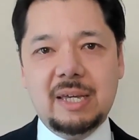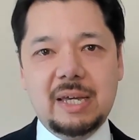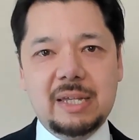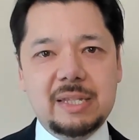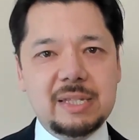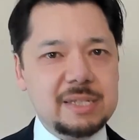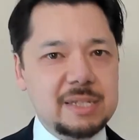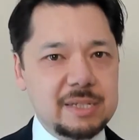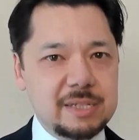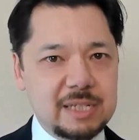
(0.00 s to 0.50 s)

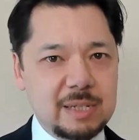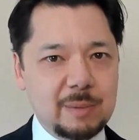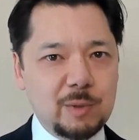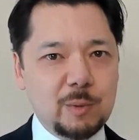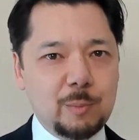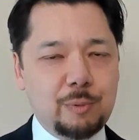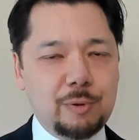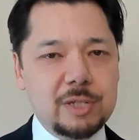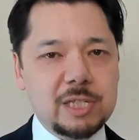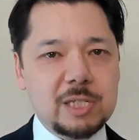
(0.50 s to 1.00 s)
And this is a
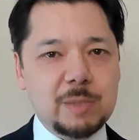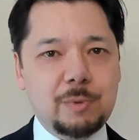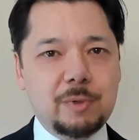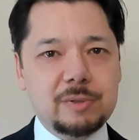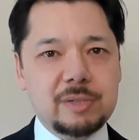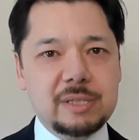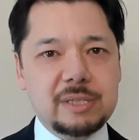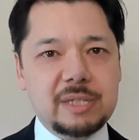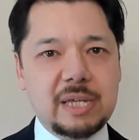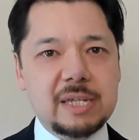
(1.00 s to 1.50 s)
similar
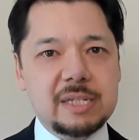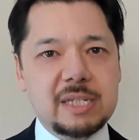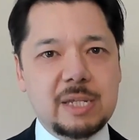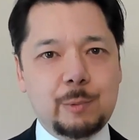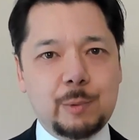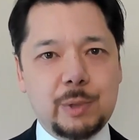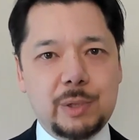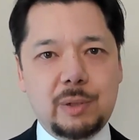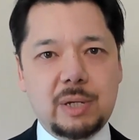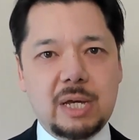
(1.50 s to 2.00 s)
principle to
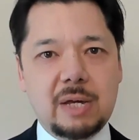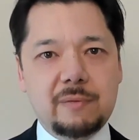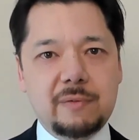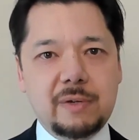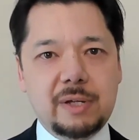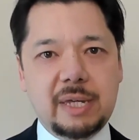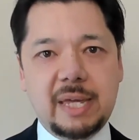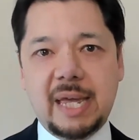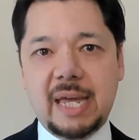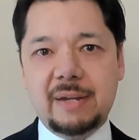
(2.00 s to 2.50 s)
testing whether you have
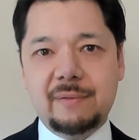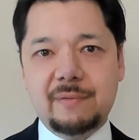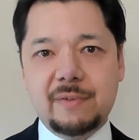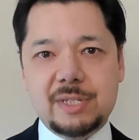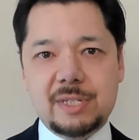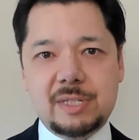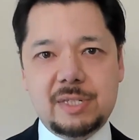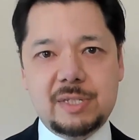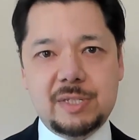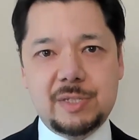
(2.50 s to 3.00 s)
a
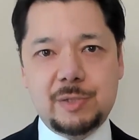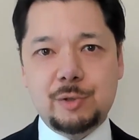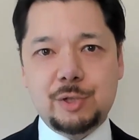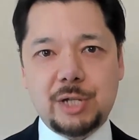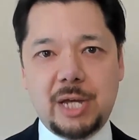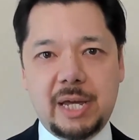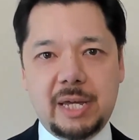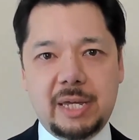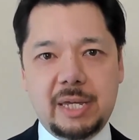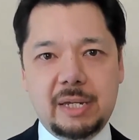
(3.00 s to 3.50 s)
canvas suit
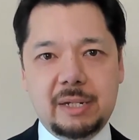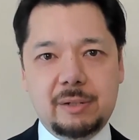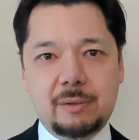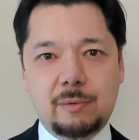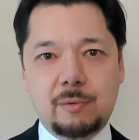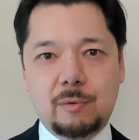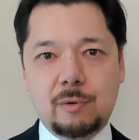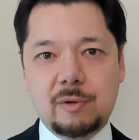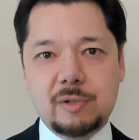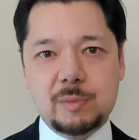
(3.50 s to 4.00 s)
jacket
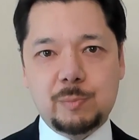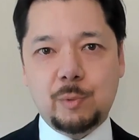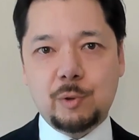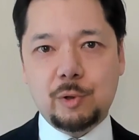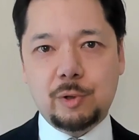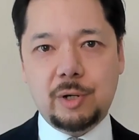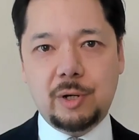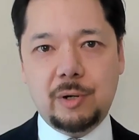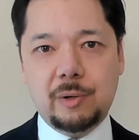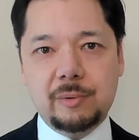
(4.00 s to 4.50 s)
or a
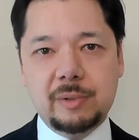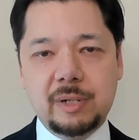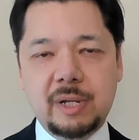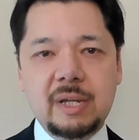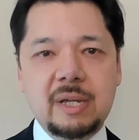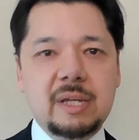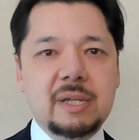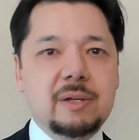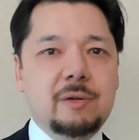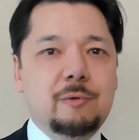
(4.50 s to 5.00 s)
sport coat.
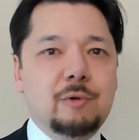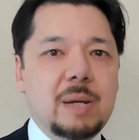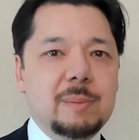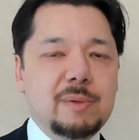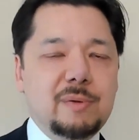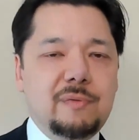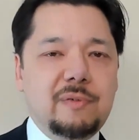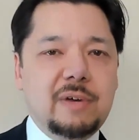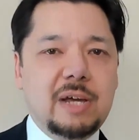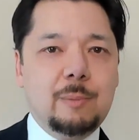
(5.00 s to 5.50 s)
Grab
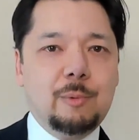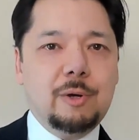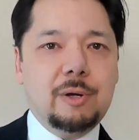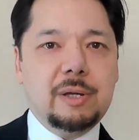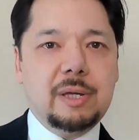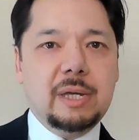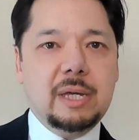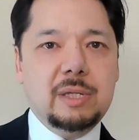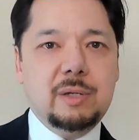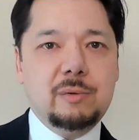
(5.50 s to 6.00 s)
the
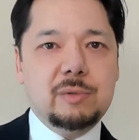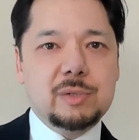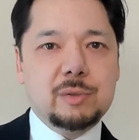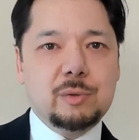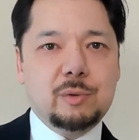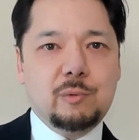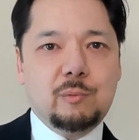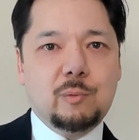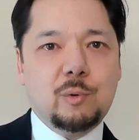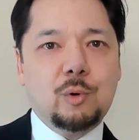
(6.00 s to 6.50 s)
fabric and you
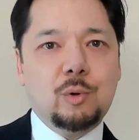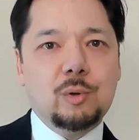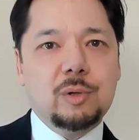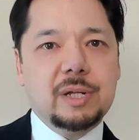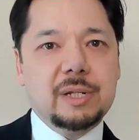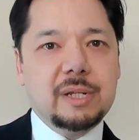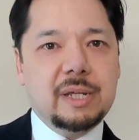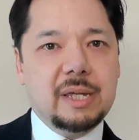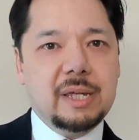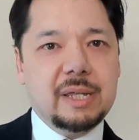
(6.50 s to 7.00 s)
sort of roll
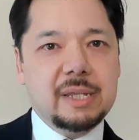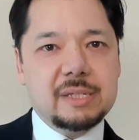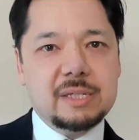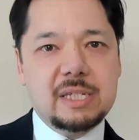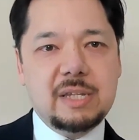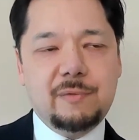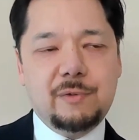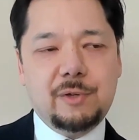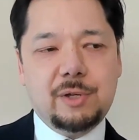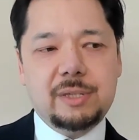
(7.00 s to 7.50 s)
it and
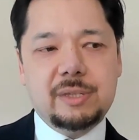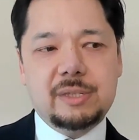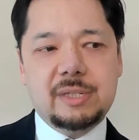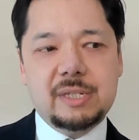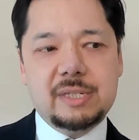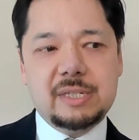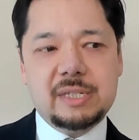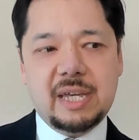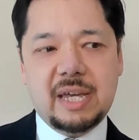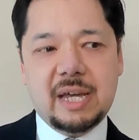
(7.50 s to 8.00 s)
see if you can
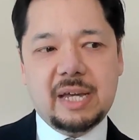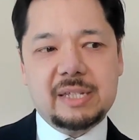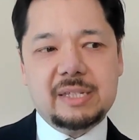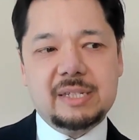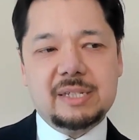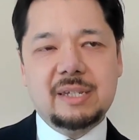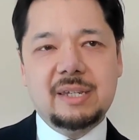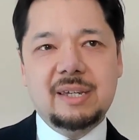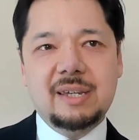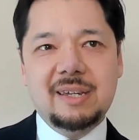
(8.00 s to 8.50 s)

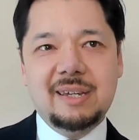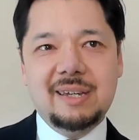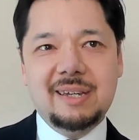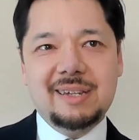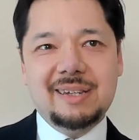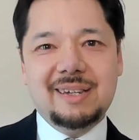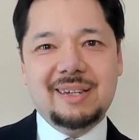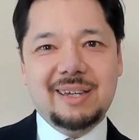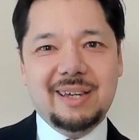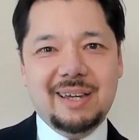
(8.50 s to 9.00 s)
detect
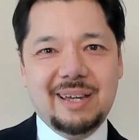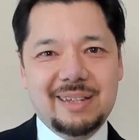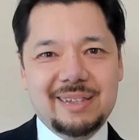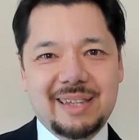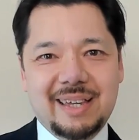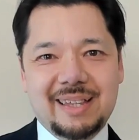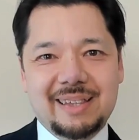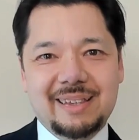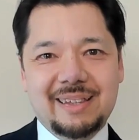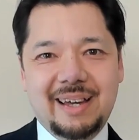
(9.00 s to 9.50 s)

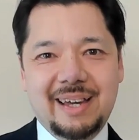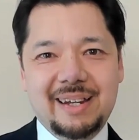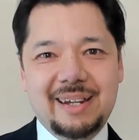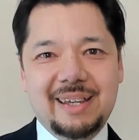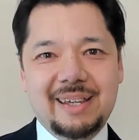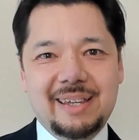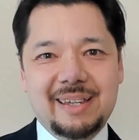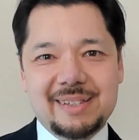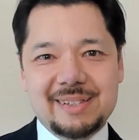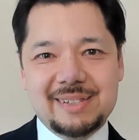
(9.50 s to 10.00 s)
that
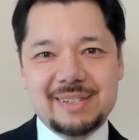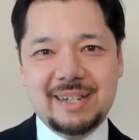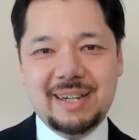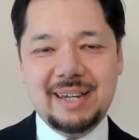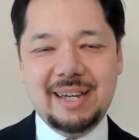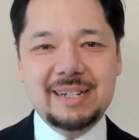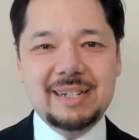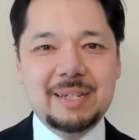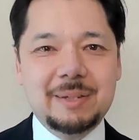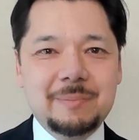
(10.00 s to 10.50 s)
lining
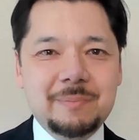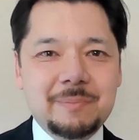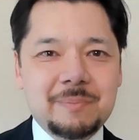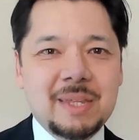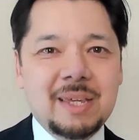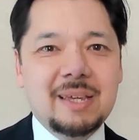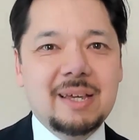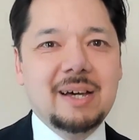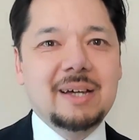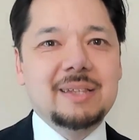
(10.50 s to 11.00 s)
inside.
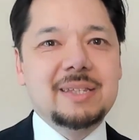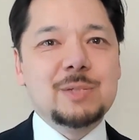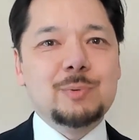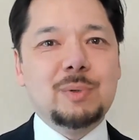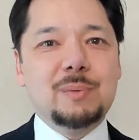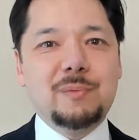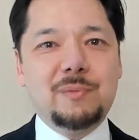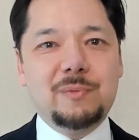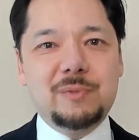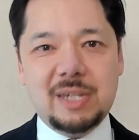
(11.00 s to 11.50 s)
This
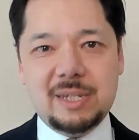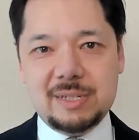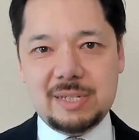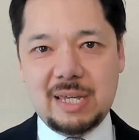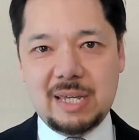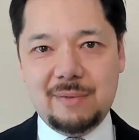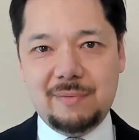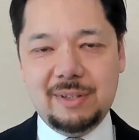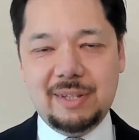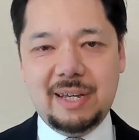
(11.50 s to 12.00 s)
one does
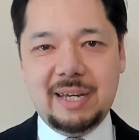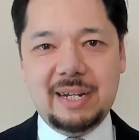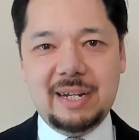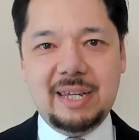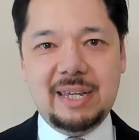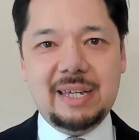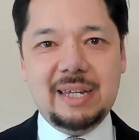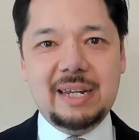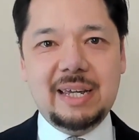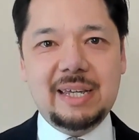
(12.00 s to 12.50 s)
have a
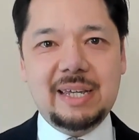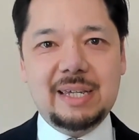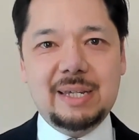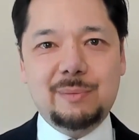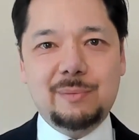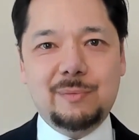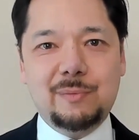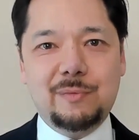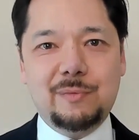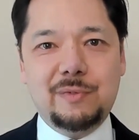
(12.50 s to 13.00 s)
lining and I
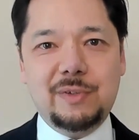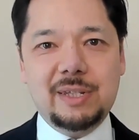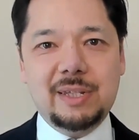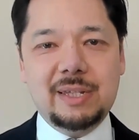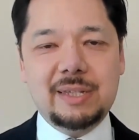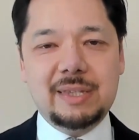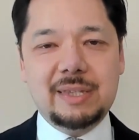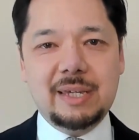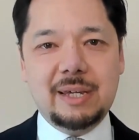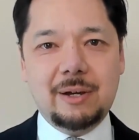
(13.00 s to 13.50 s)
can
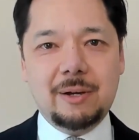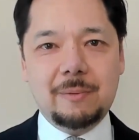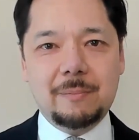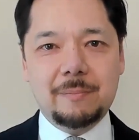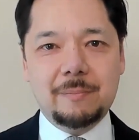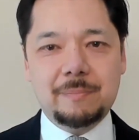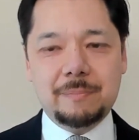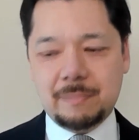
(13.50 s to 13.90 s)
feel it there.